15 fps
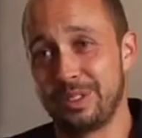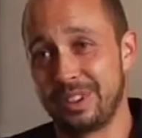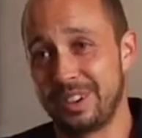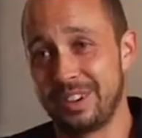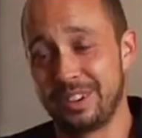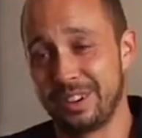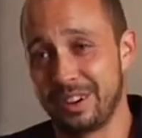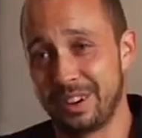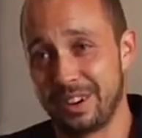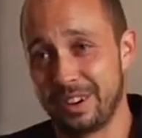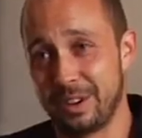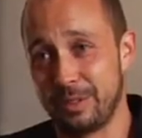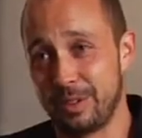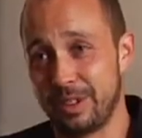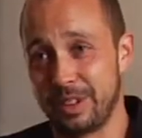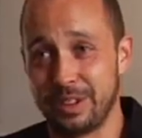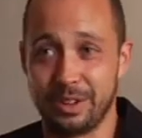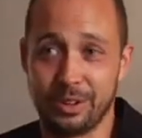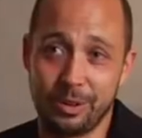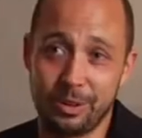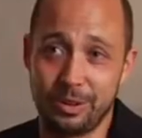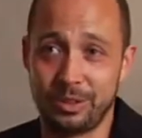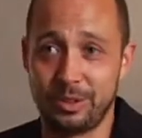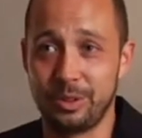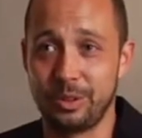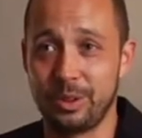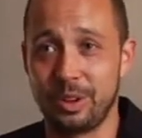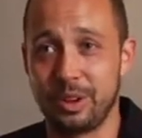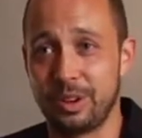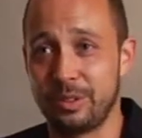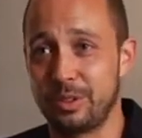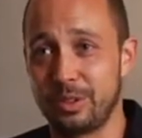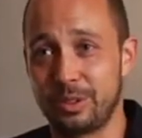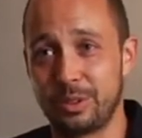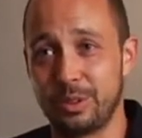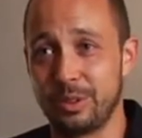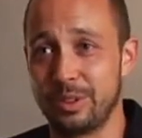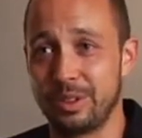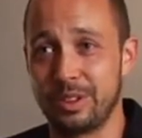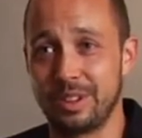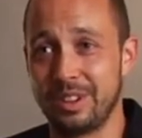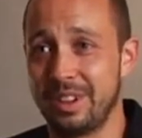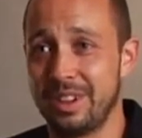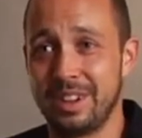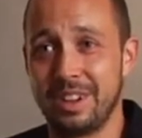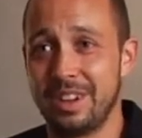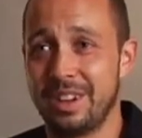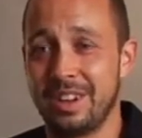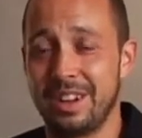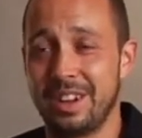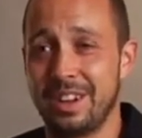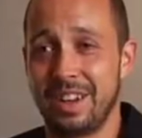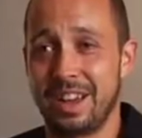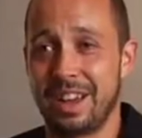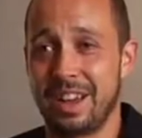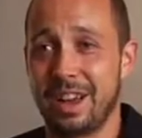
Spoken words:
and kindergarten and everything and go to the studio after school and hang